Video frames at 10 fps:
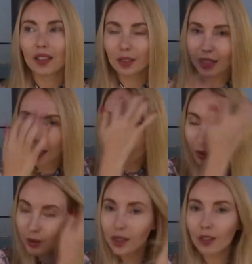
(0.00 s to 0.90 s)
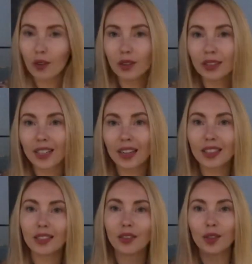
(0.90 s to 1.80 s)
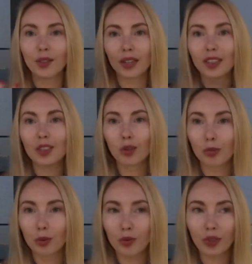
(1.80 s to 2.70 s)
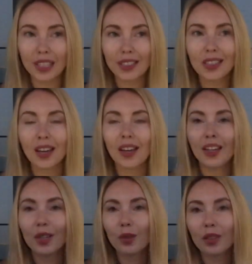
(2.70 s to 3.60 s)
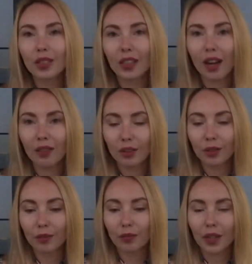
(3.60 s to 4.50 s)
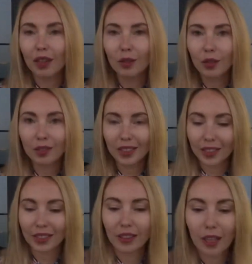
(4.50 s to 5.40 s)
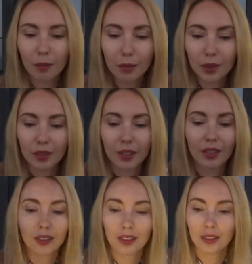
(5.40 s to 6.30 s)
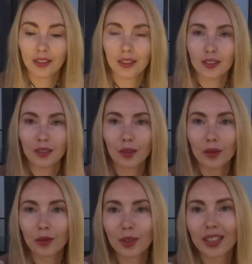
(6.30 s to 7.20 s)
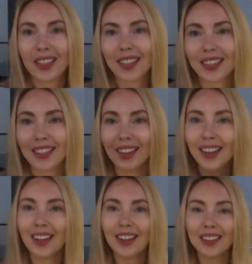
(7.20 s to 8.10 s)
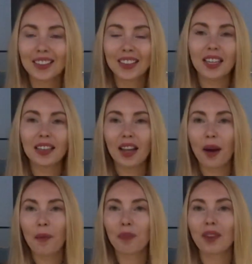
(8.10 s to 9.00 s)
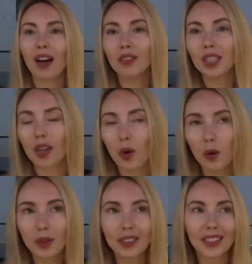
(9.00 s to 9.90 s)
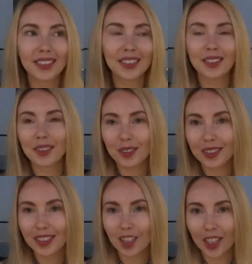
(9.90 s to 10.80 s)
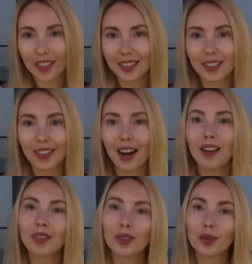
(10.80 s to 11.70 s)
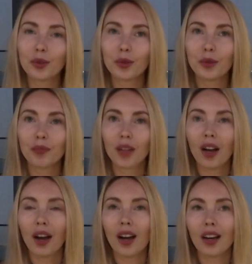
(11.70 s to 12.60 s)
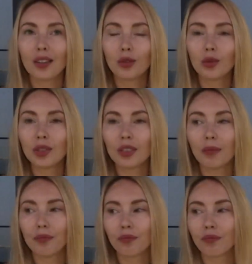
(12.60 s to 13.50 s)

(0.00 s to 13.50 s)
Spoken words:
like, you sign on the contracts, you're ready to move in, you also have to, I don't know, this lamp is not working. Then after all the security checks, you have to do some,